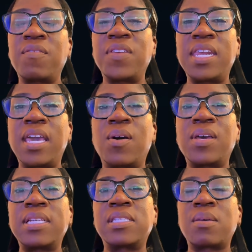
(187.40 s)
video
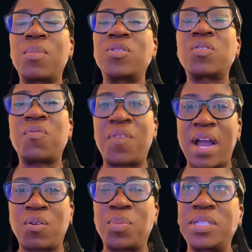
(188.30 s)
is the most
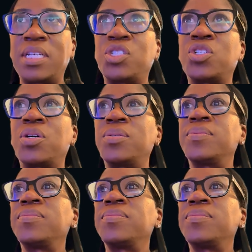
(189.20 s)
viral potential.